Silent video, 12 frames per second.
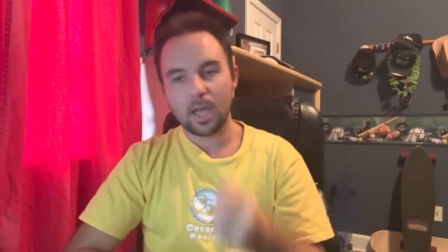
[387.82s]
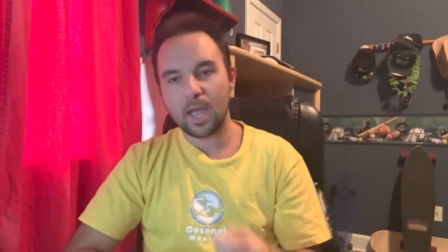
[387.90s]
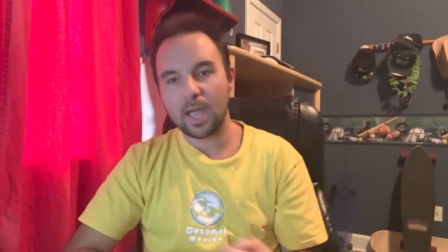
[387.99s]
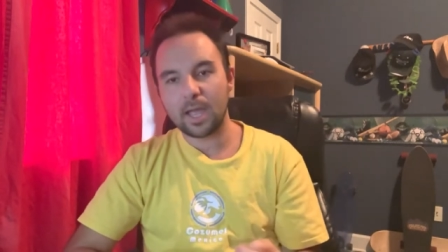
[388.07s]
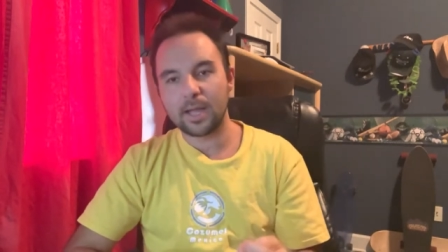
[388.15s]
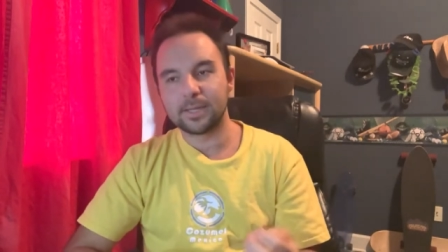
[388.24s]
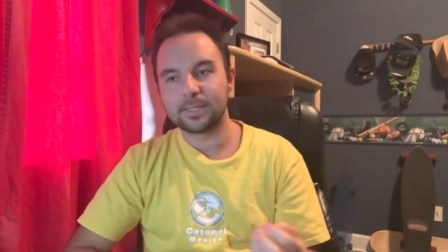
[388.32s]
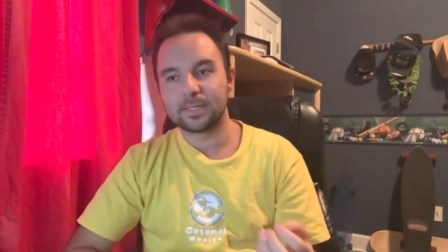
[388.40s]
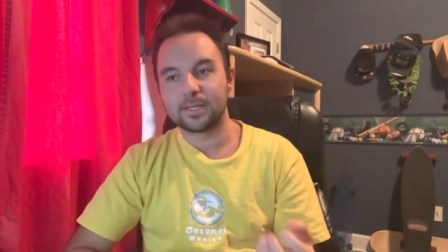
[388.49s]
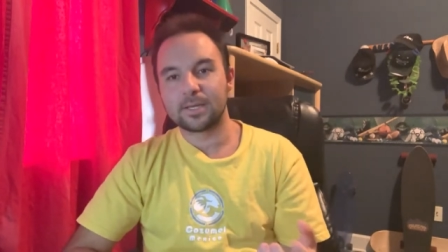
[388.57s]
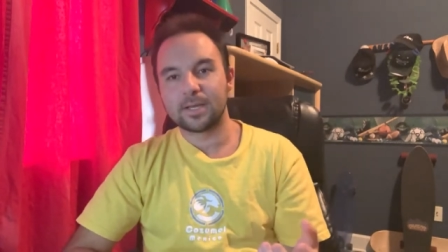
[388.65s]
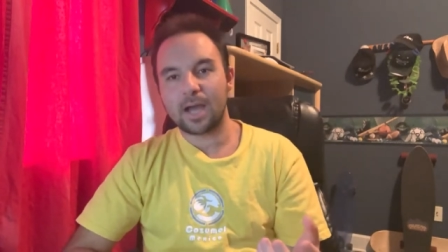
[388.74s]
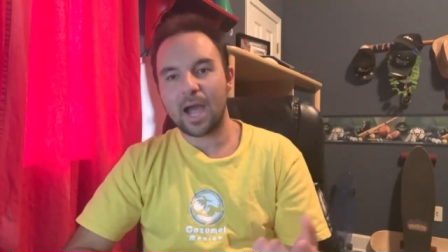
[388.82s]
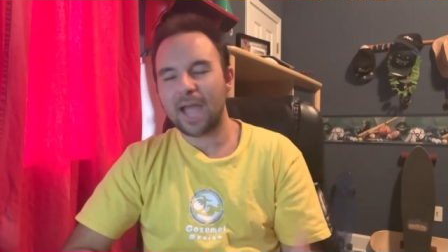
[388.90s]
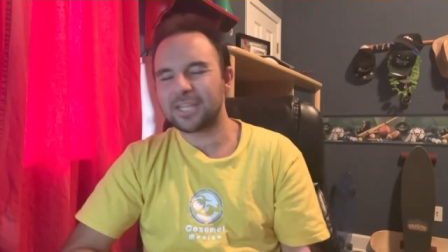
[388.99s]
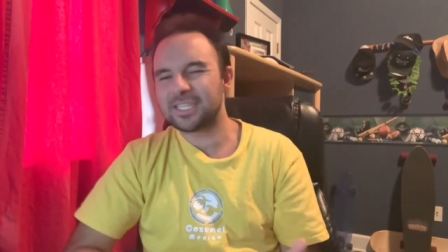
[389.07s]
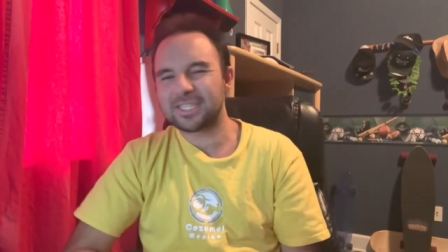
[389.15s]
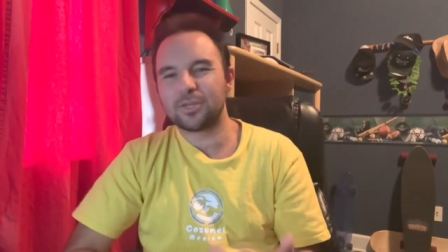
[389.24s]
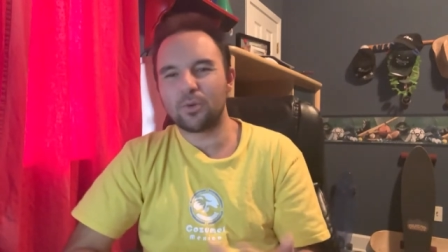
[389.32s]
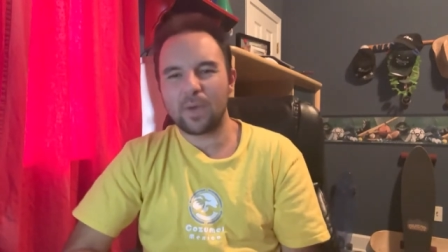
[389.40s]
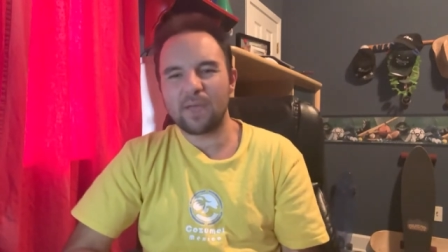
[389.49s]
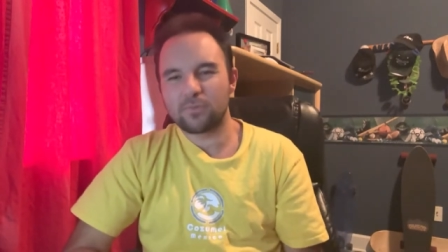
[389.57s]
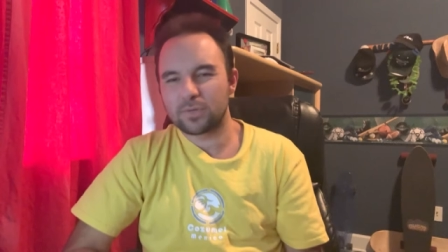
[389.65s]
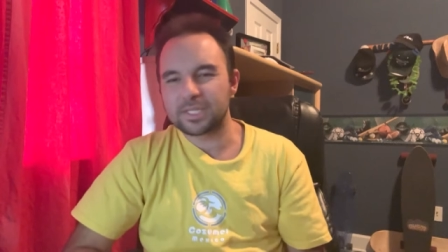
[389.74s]
And I just don't
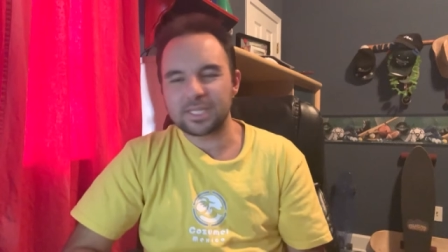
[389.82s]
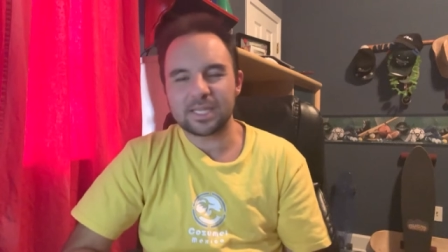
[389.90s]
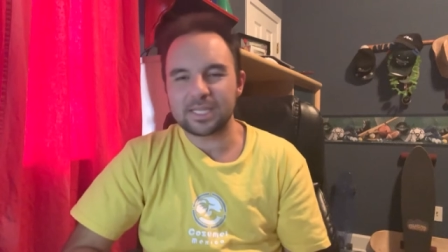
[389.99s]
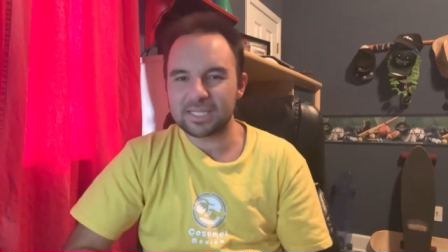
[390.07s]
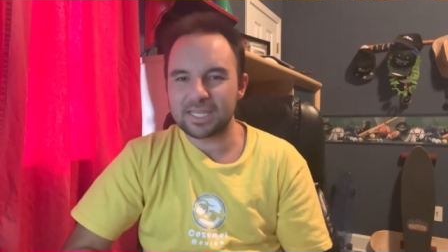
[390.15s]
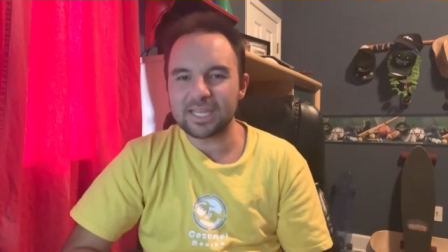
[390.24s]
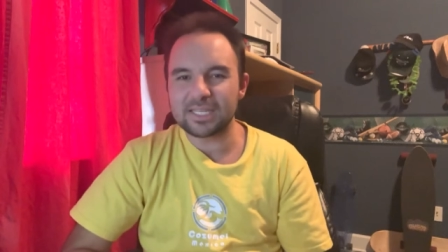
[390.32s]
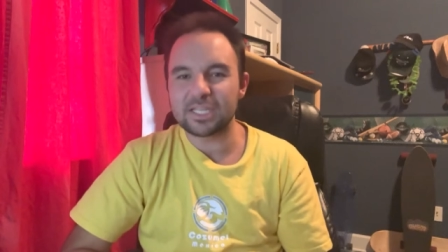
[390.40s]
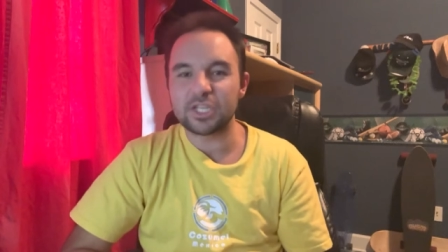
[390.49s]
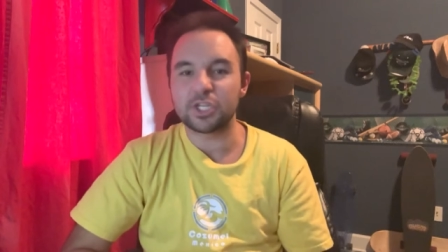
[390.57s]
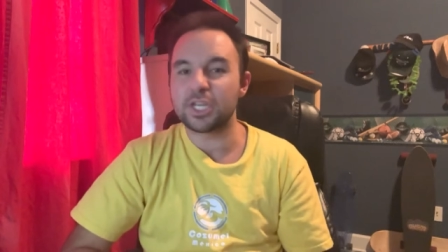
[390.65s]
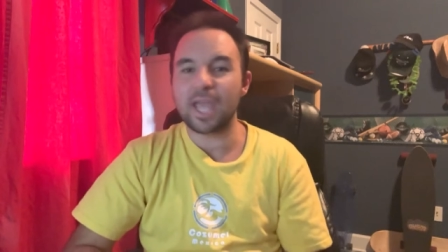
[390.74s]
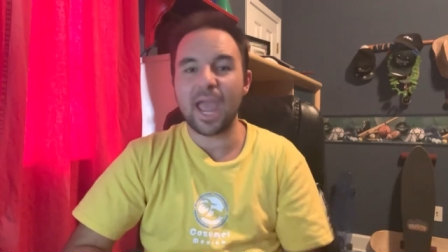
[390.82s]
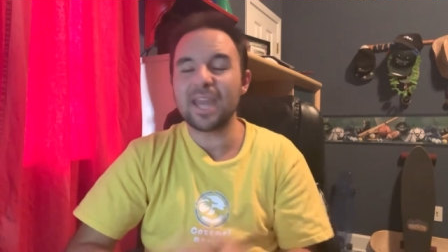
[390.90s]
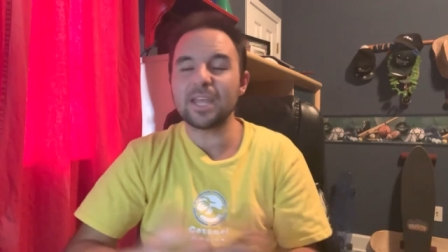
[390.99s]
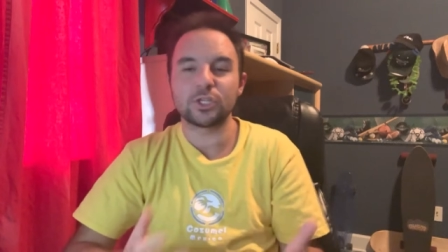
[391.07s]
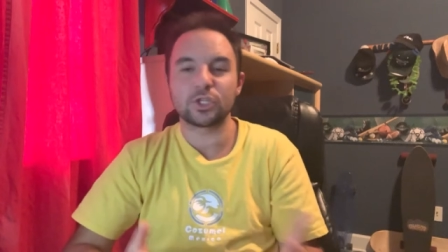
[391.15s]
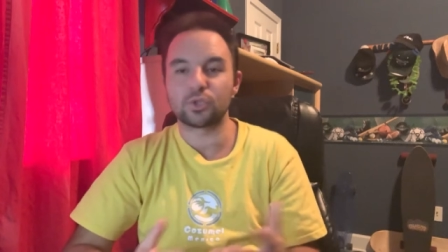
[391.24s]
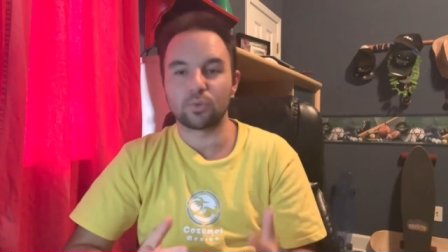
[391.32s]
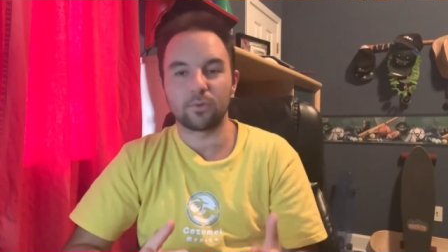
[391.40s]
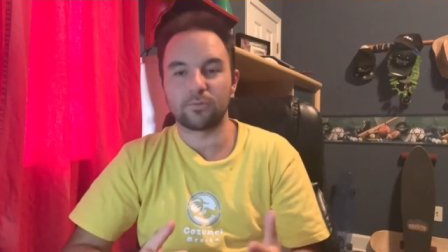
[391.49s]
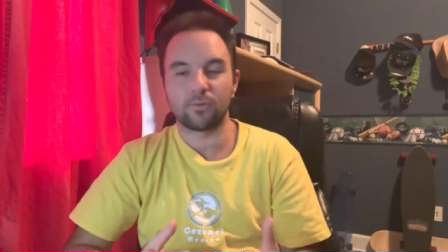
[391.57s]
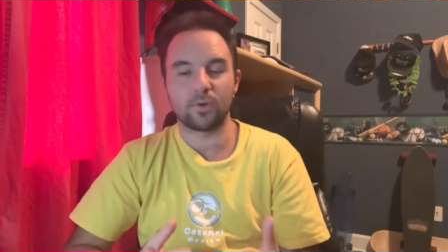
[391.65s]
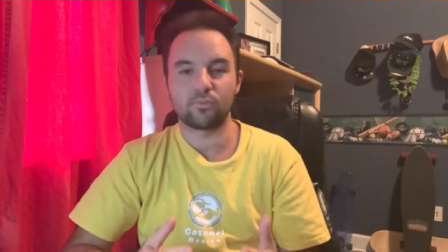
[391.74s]
ever see the TCG, any
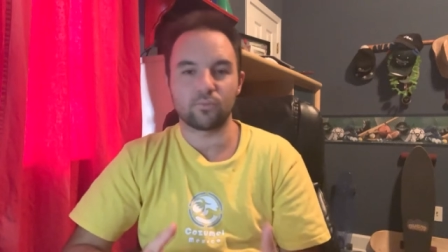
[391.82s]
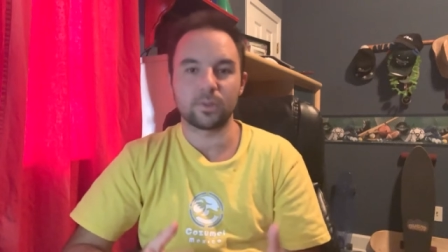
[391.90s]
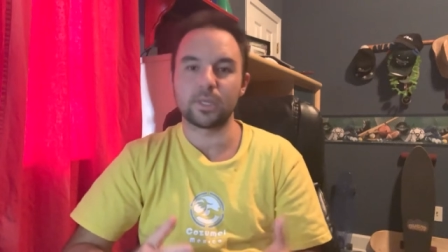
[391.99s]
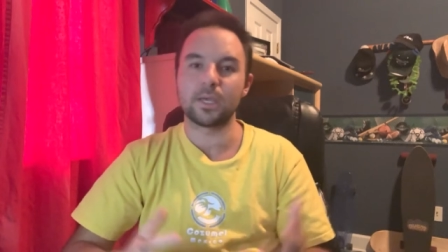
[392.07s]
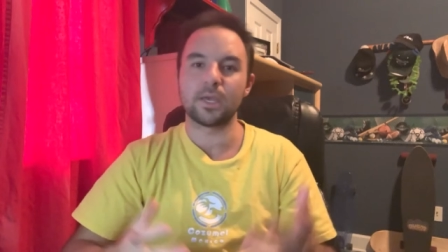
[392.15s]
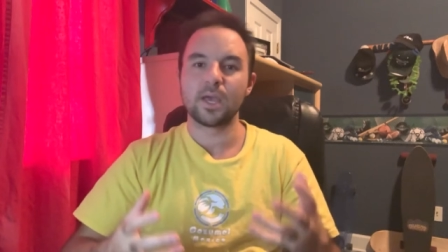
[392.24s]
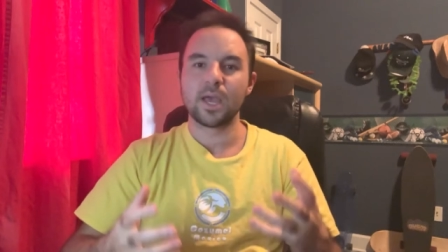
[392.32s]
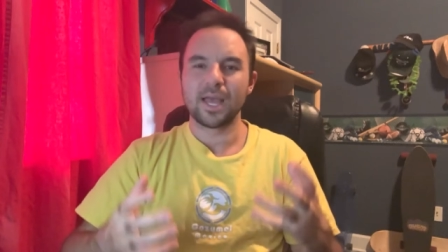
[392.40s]
storefront really,